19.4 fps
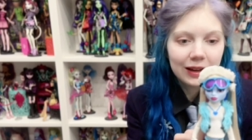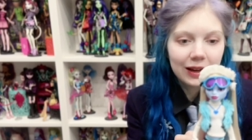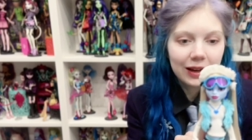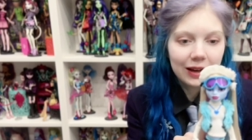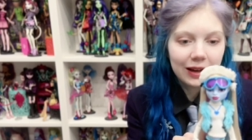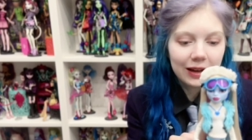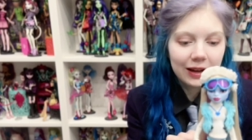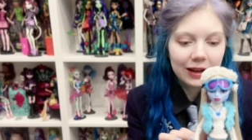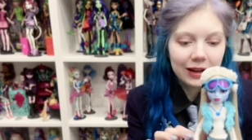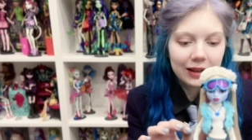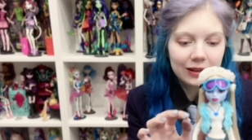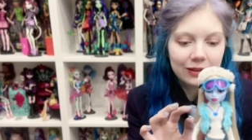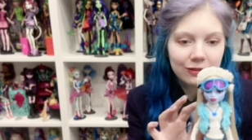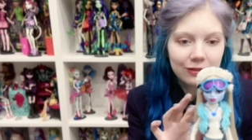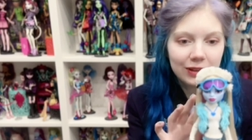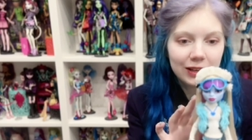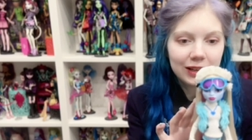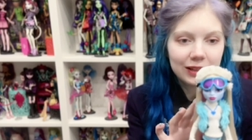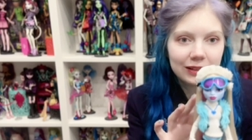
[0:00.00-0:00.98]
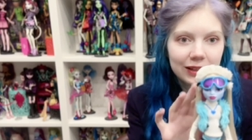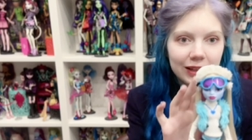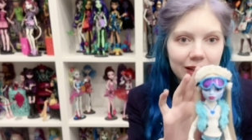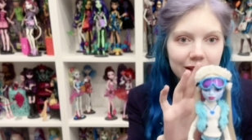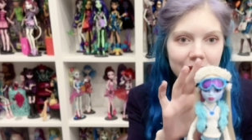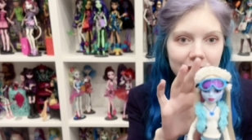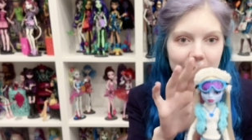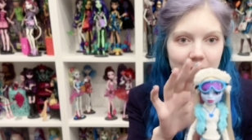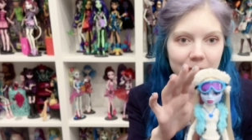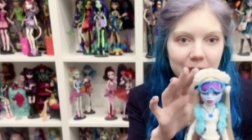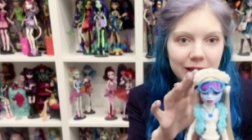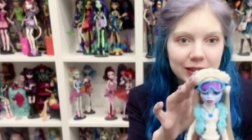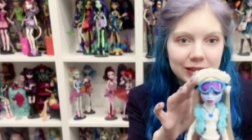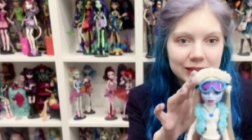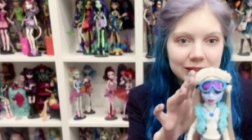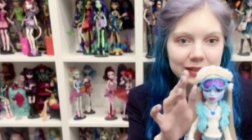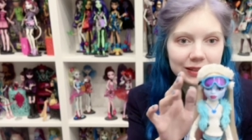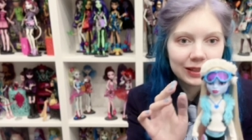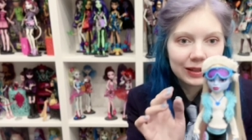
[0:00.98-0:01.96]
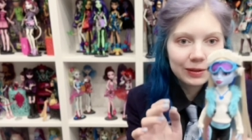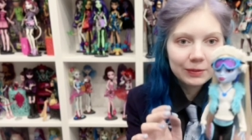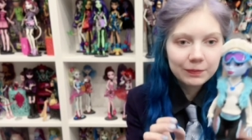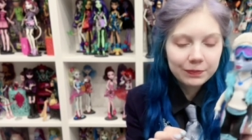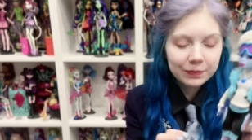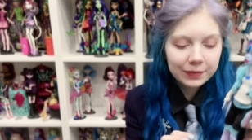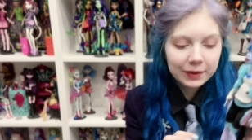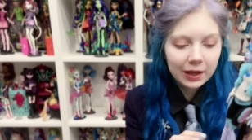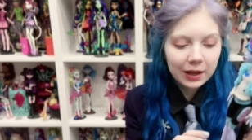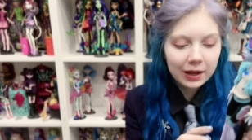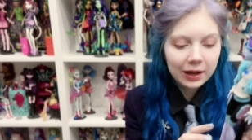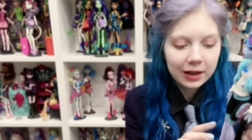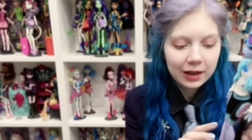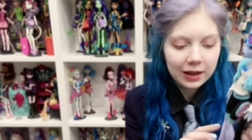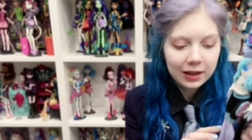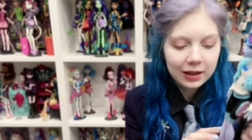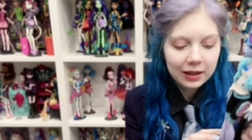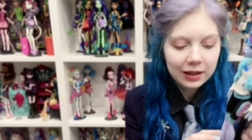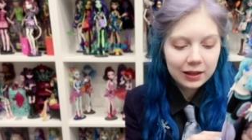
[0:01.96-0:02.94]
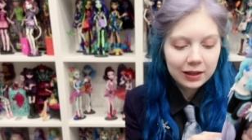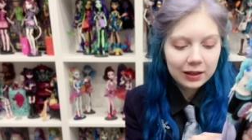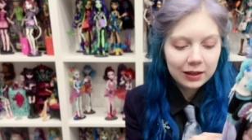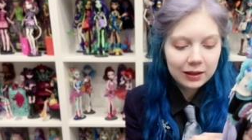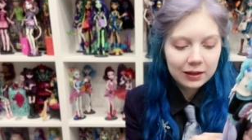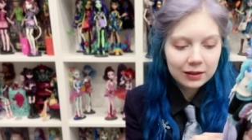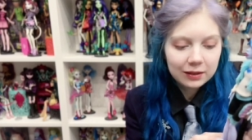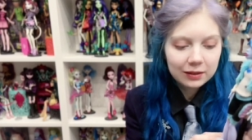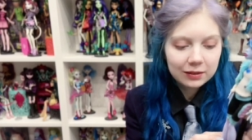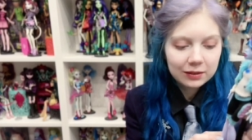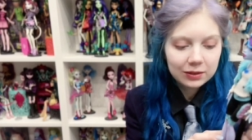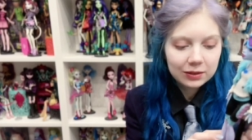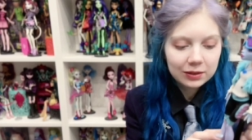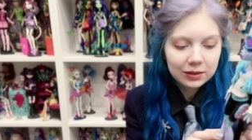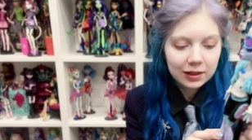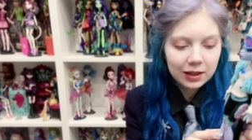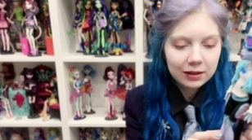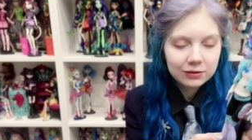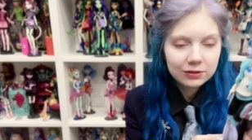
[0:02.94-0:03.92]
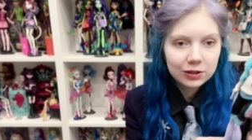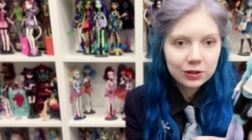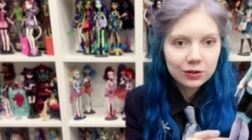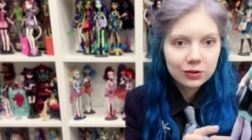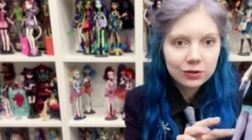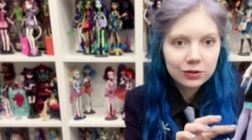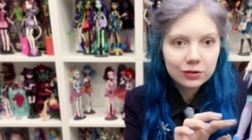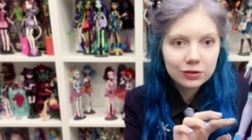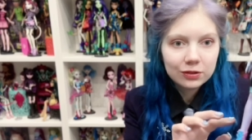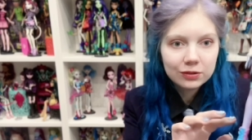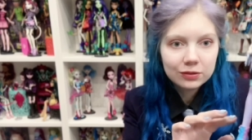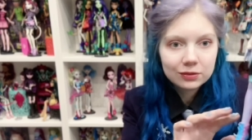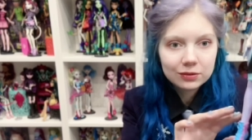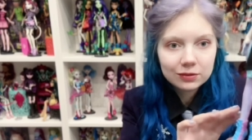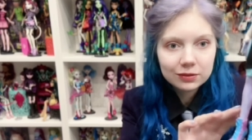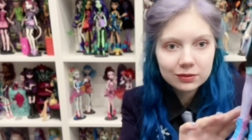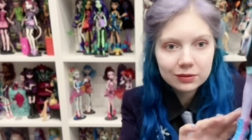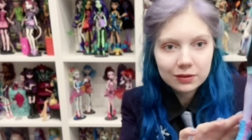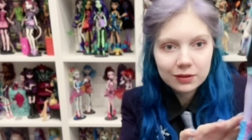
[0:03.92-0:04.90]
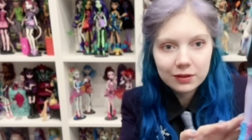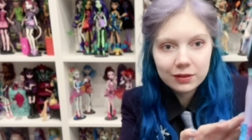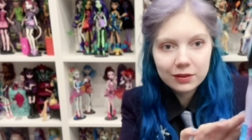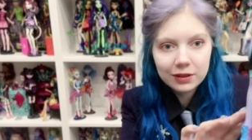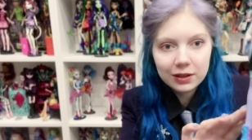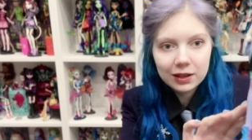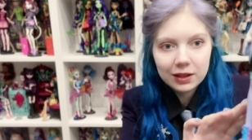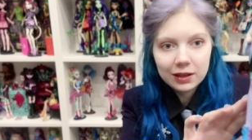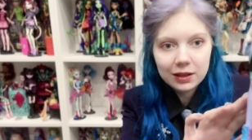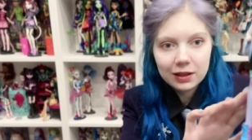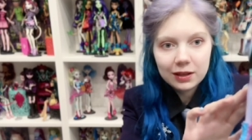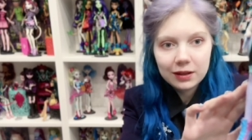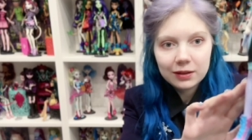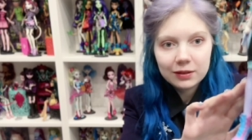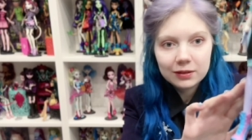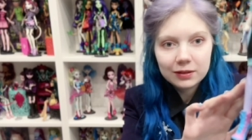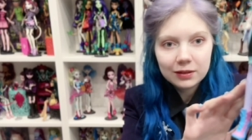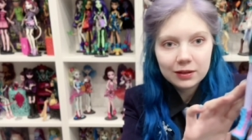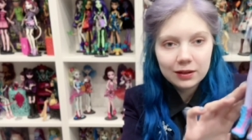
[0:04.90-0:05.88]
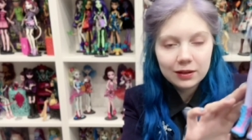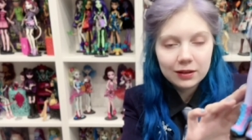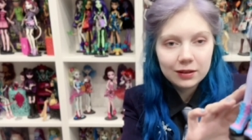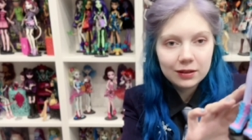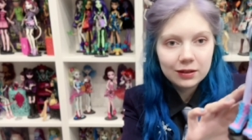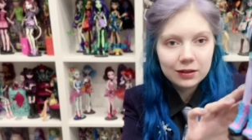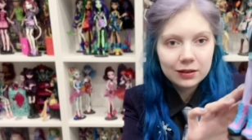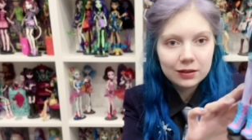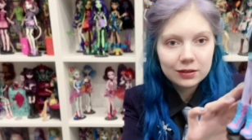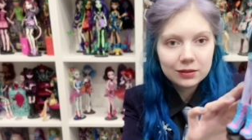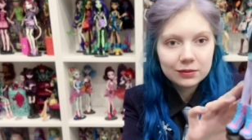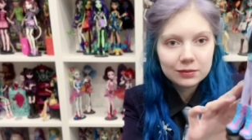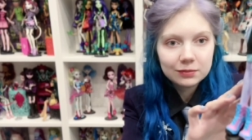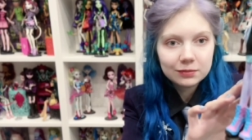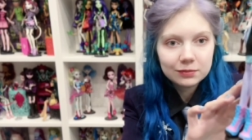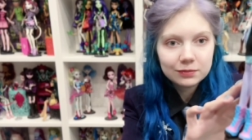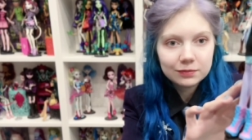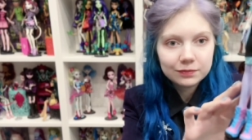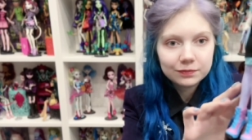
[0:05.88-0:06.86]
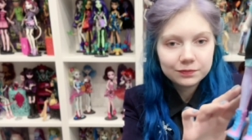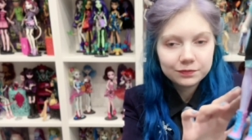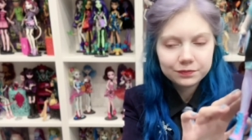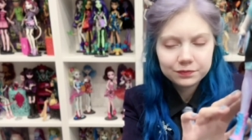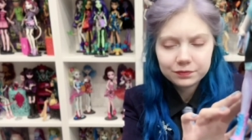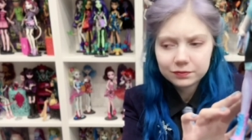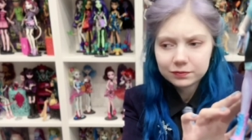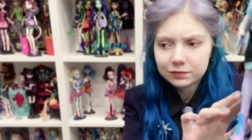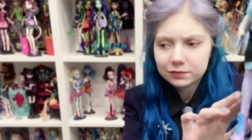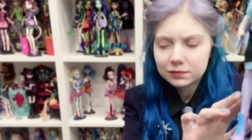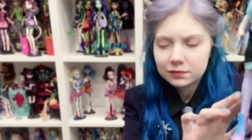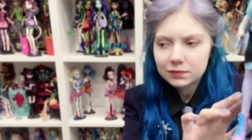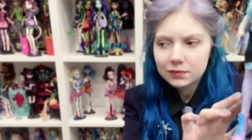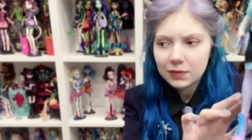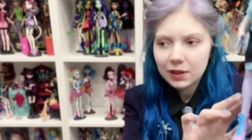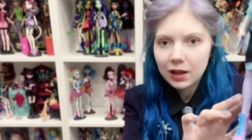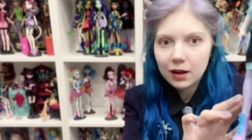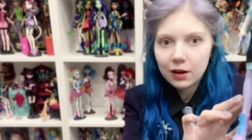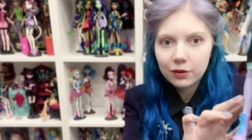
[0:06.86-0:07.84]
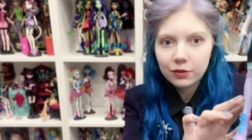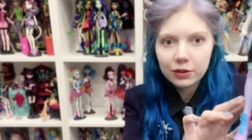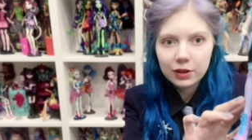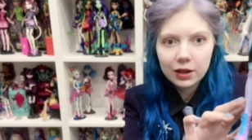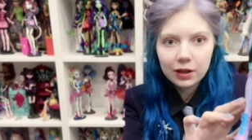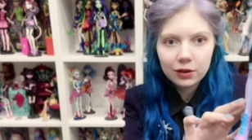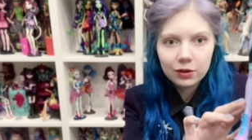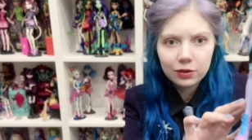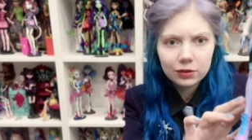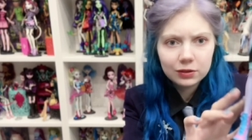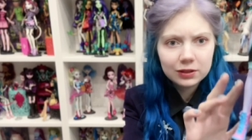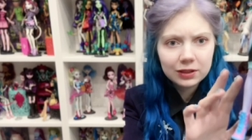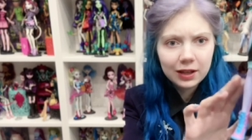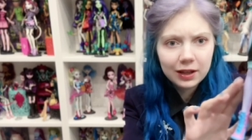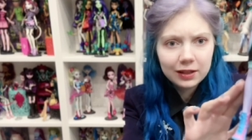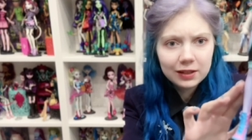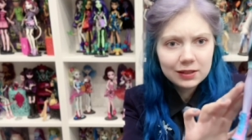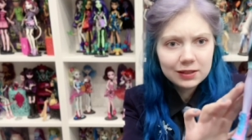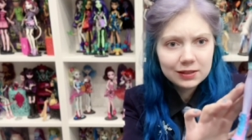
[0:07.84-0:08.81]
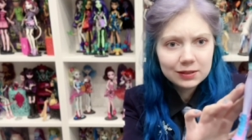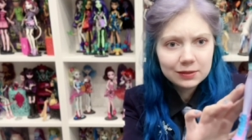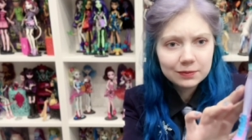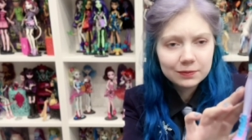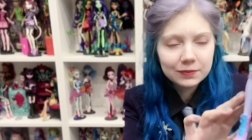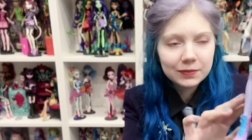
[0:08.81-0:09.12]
I really like the mask. I left her the uh, how they are called tights